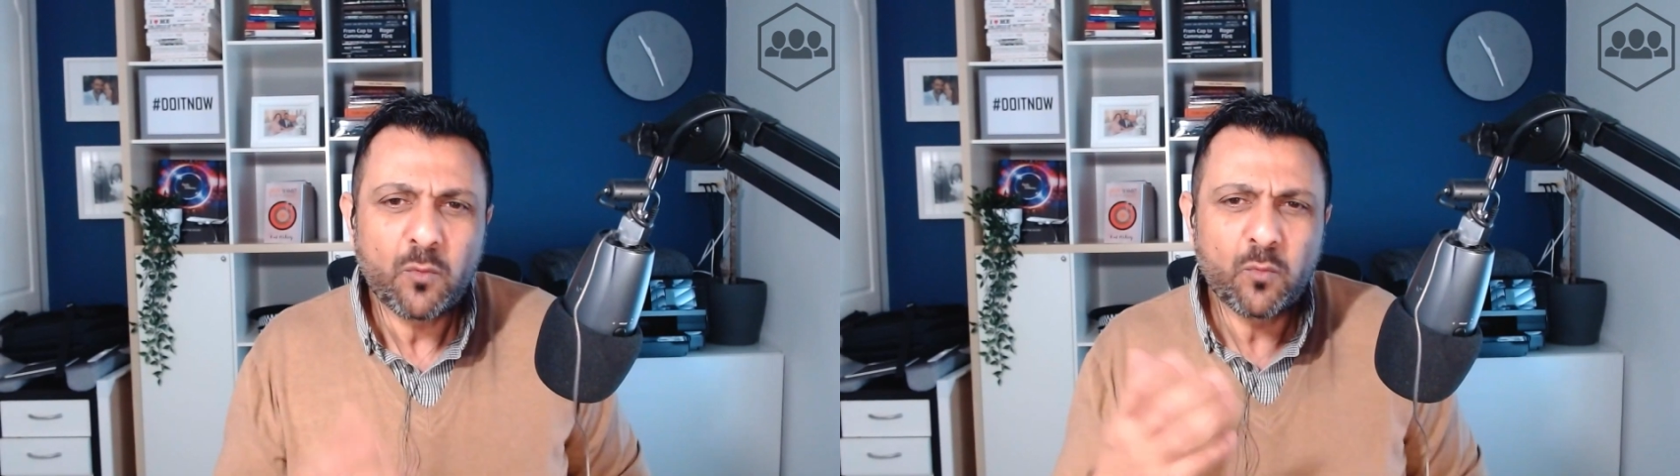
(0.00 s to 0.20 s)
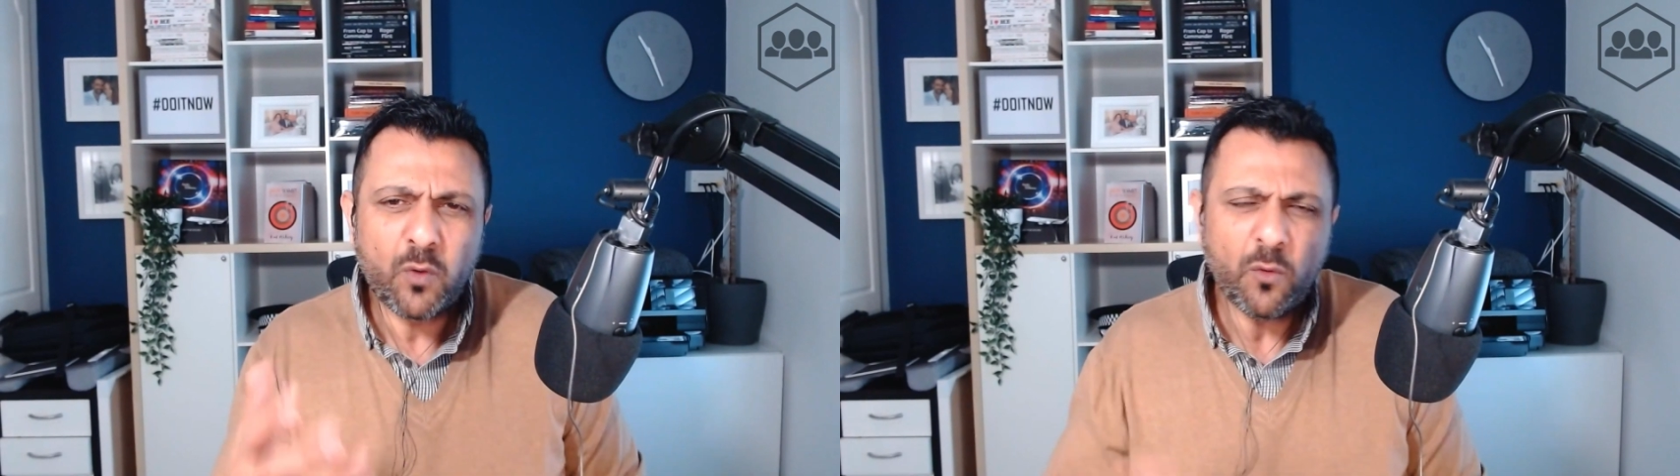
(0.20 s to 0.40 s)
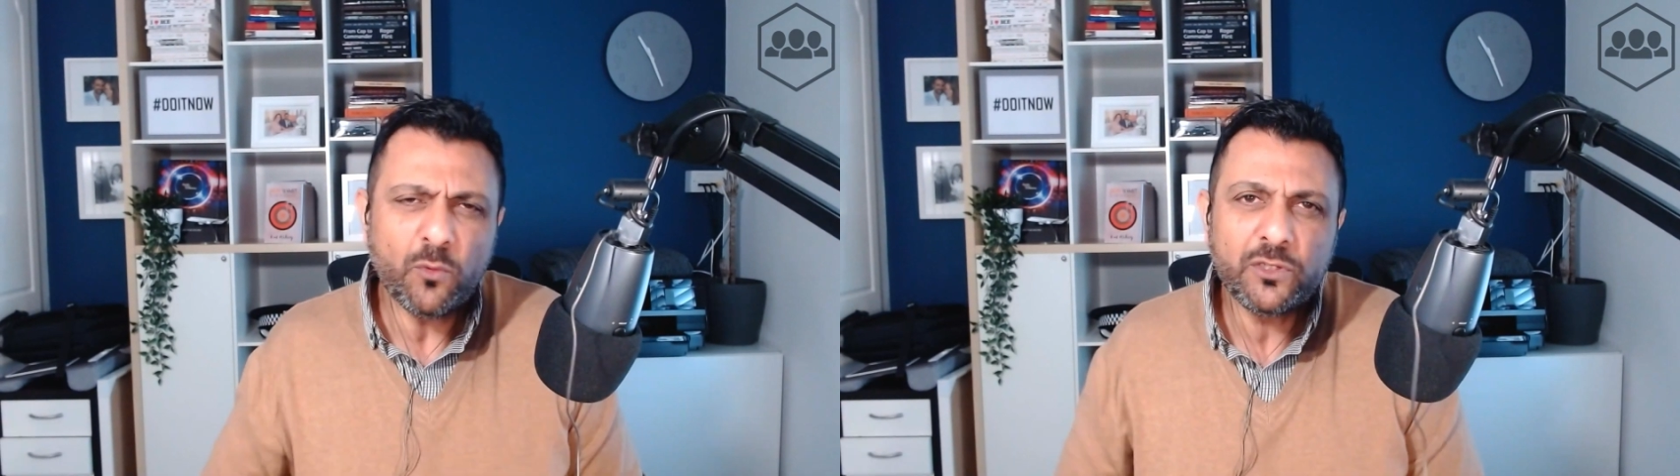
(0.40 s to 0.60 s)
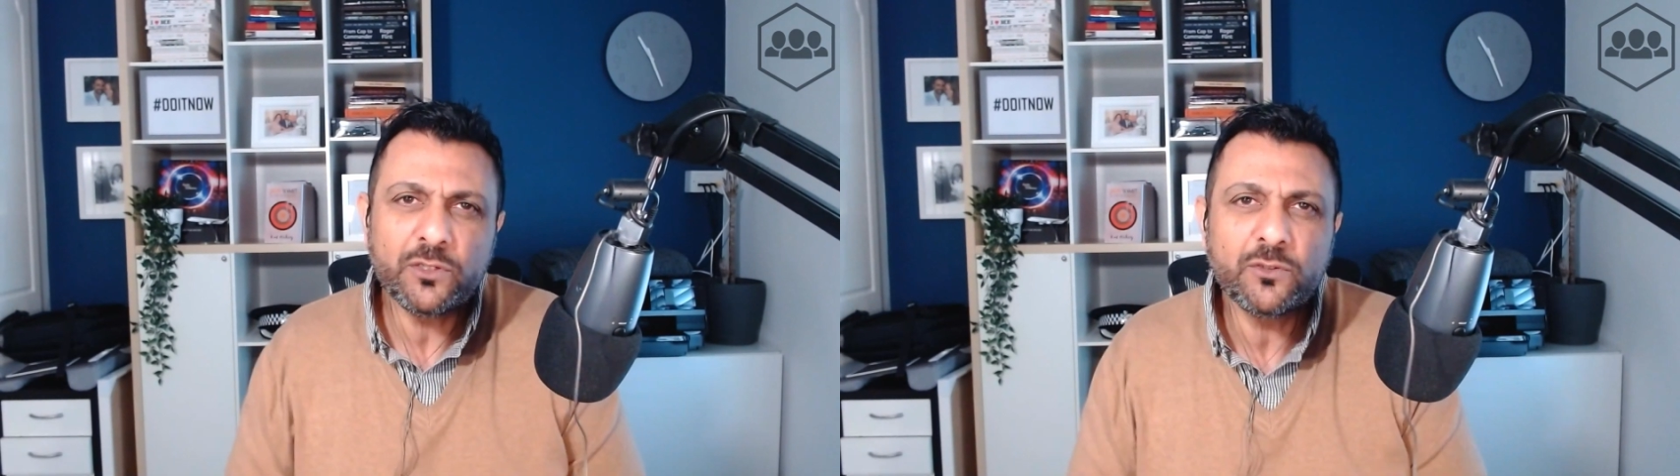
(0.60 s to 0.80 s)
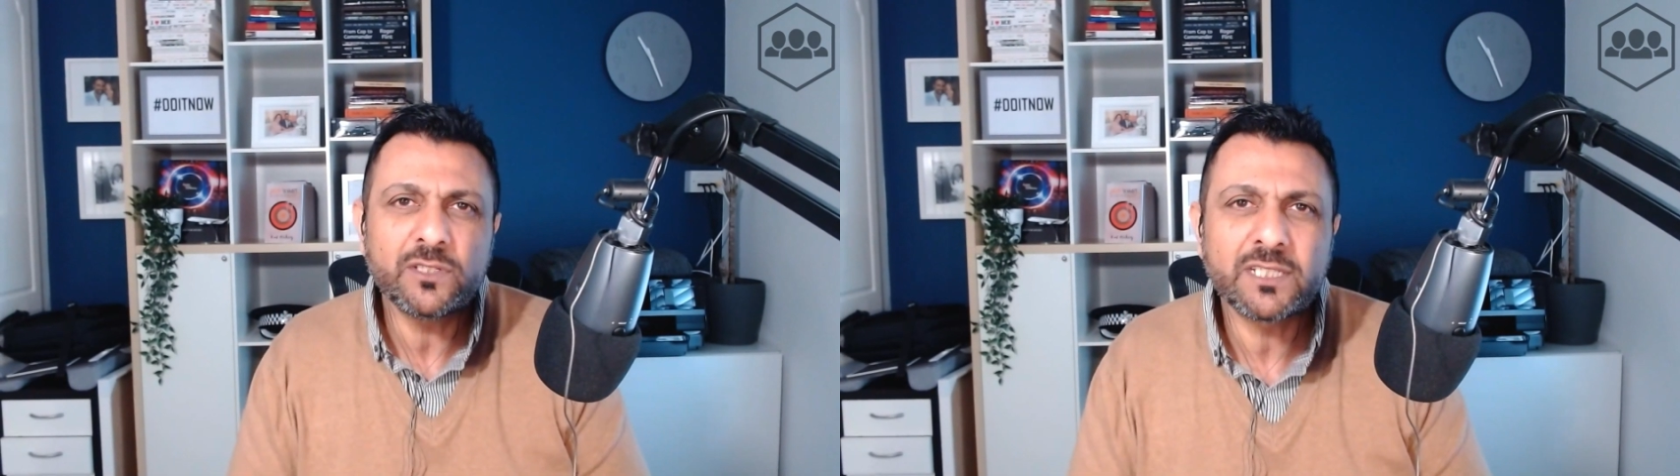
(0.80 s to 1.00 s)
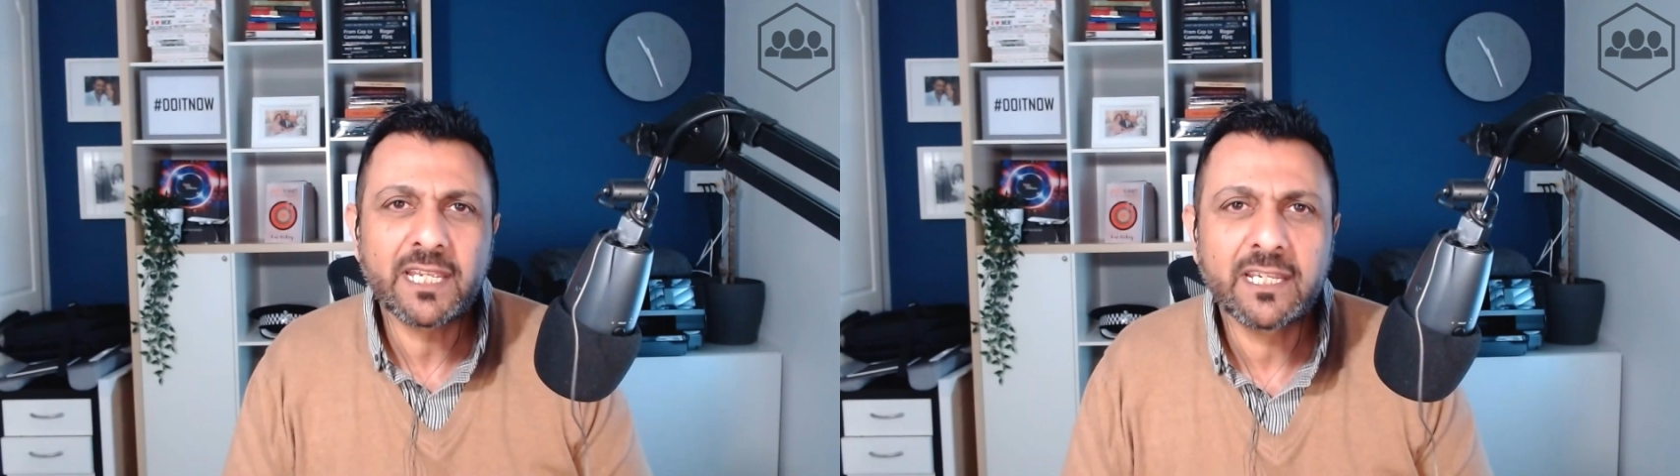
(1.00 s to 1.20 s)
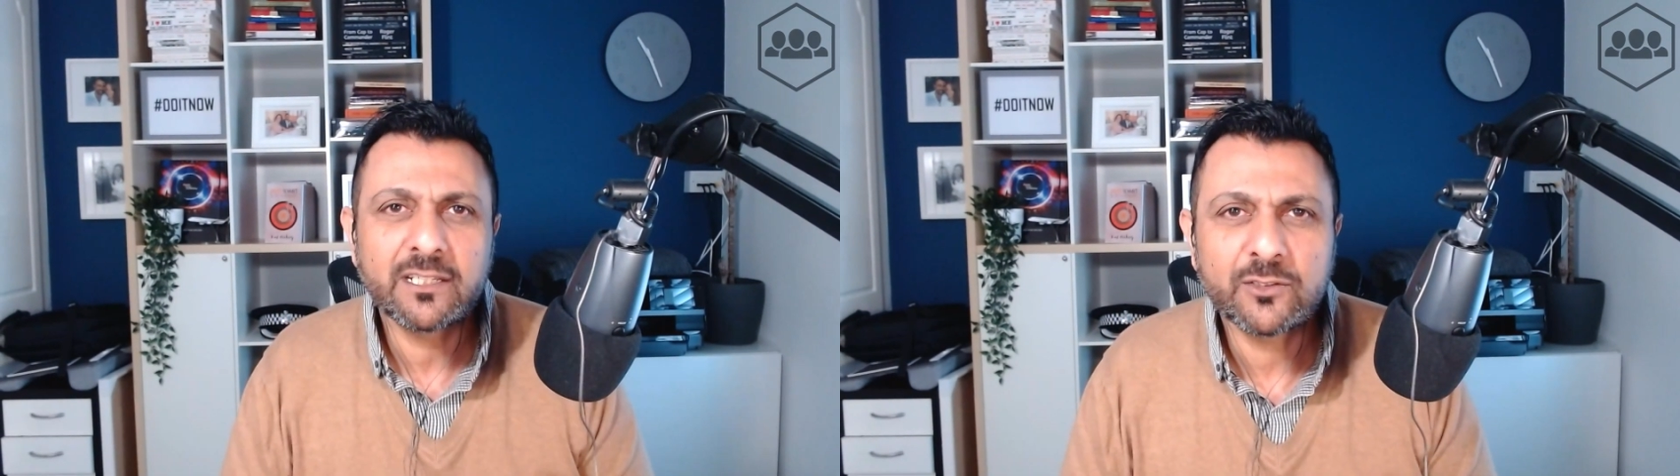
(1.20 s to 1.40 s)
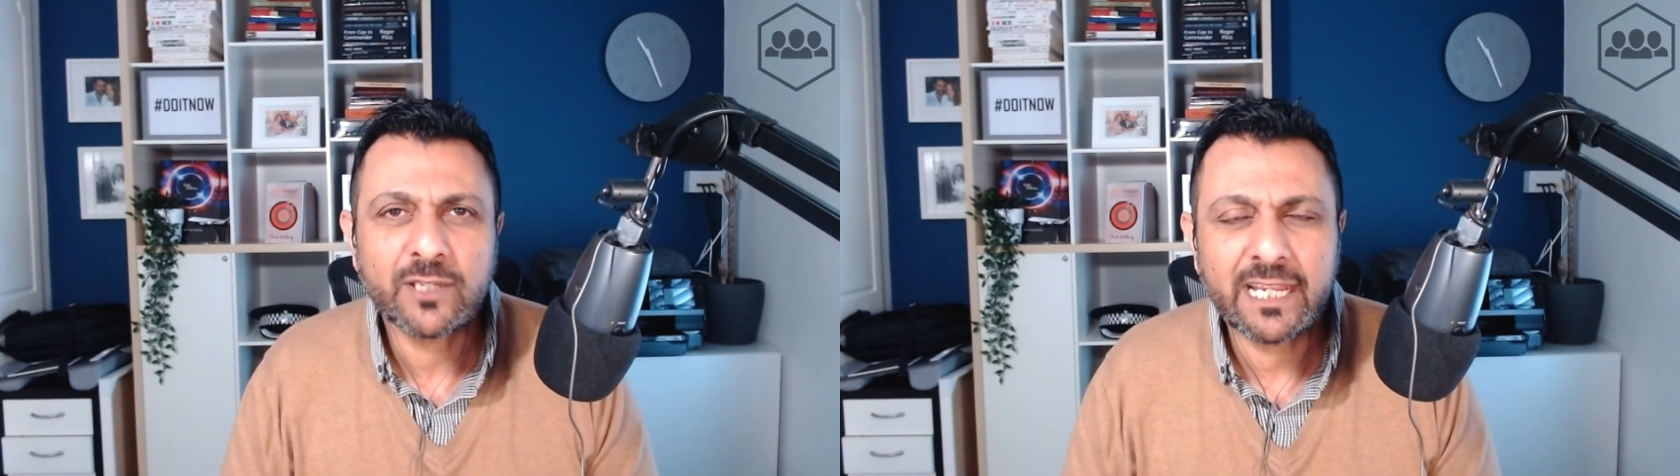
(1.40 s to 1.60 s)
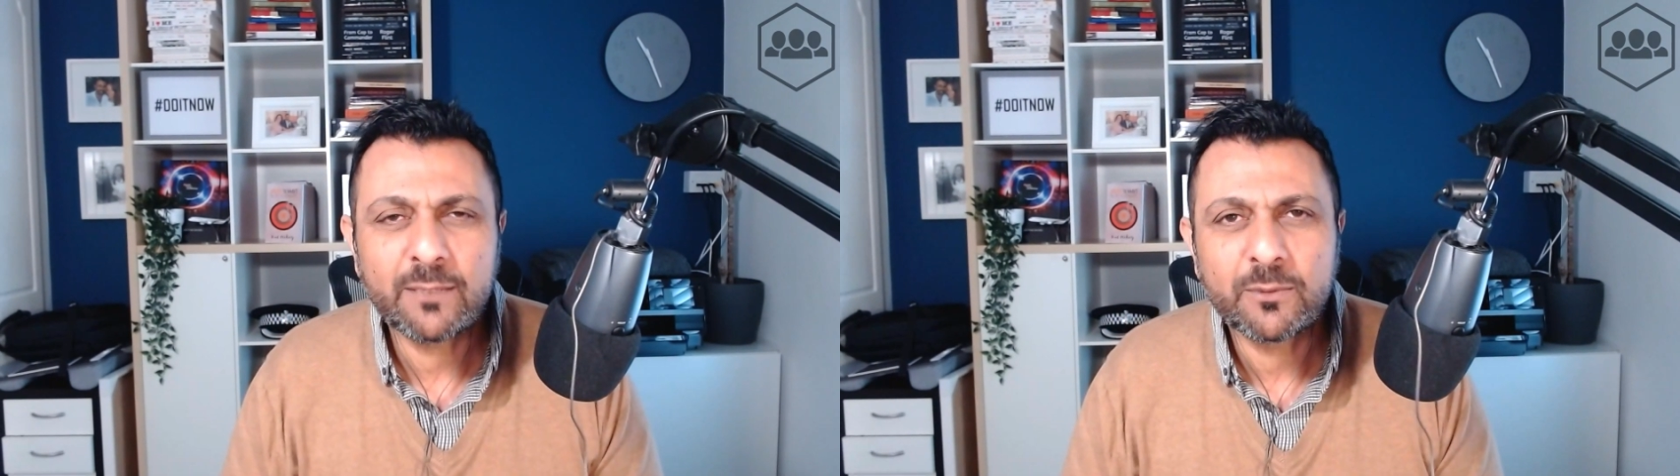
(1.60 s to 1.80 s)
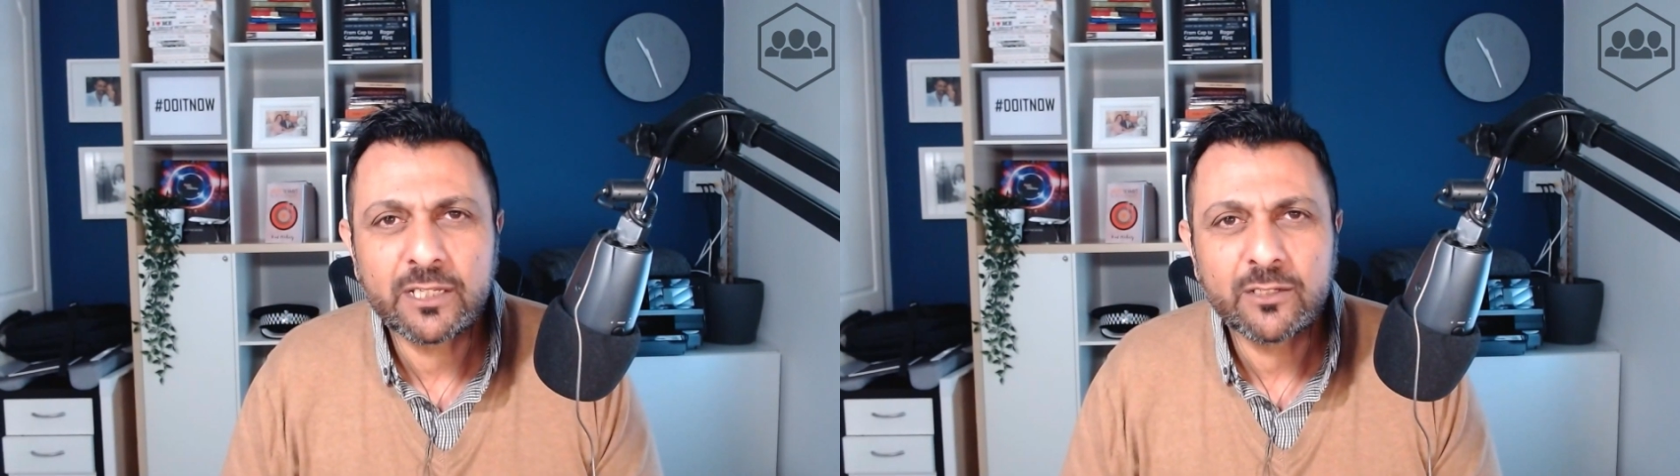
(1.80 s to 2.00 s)
what would you say to
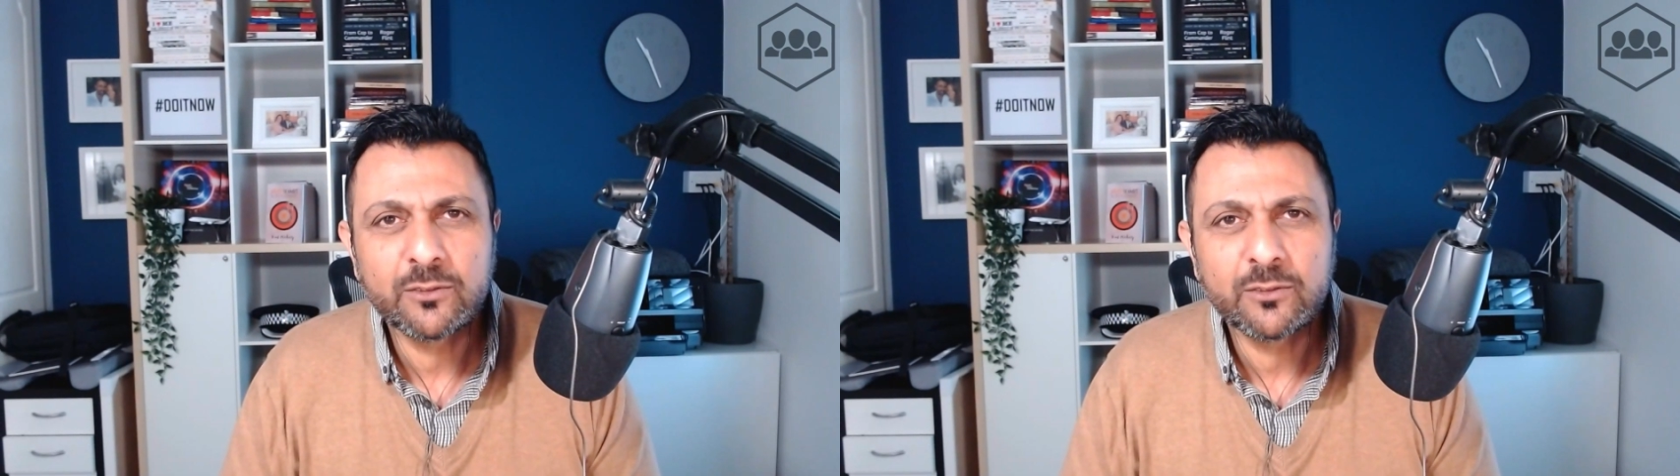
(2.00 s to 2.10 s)
anybody